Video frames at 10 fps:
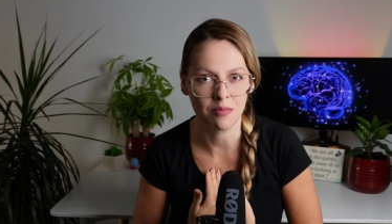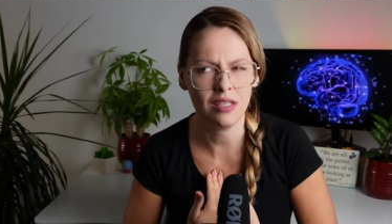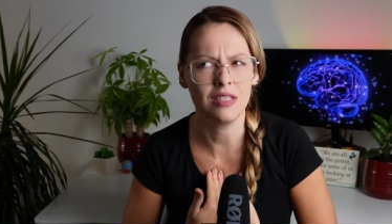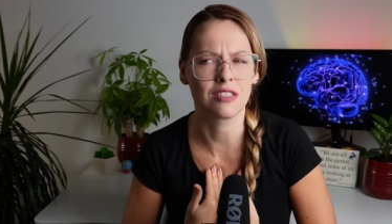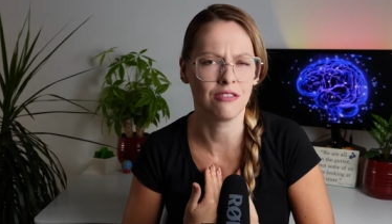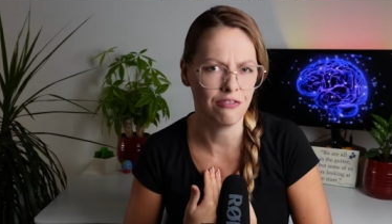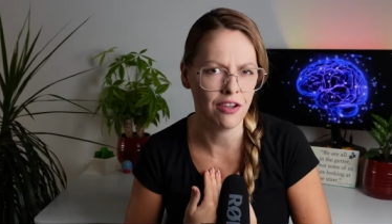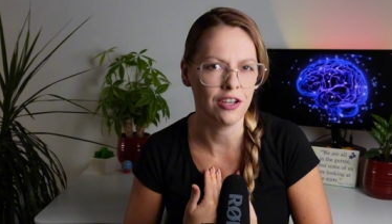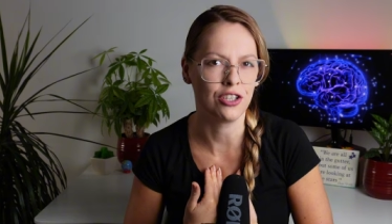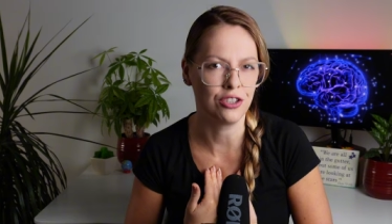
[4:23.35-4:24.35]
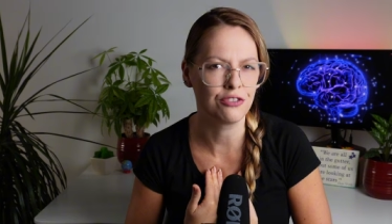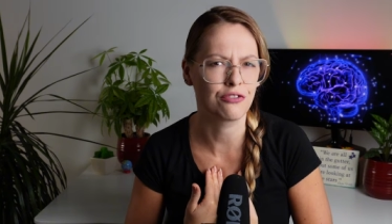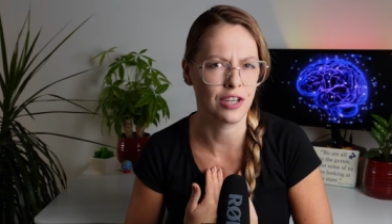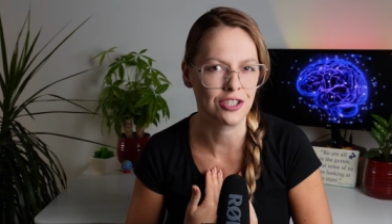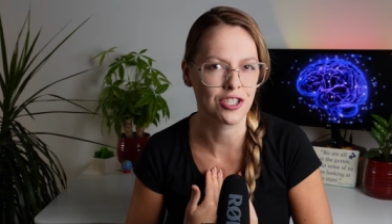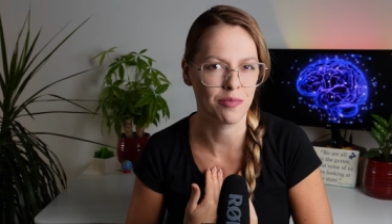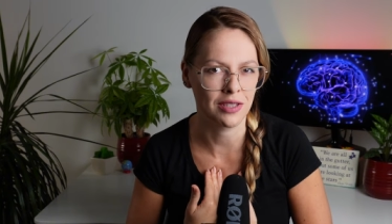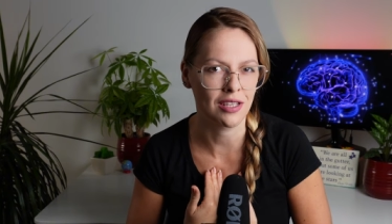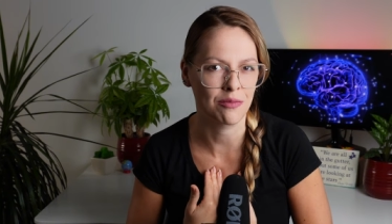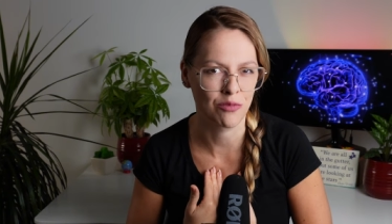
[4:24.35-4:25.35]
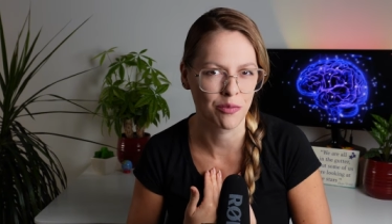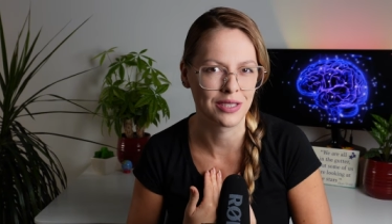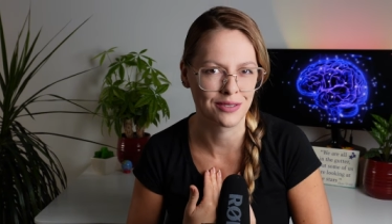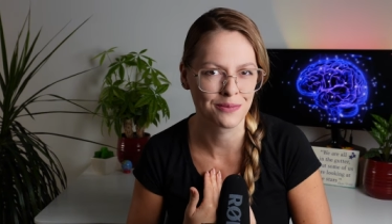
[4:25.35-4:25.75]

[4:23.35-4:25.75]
It is a very good friendship in that moment.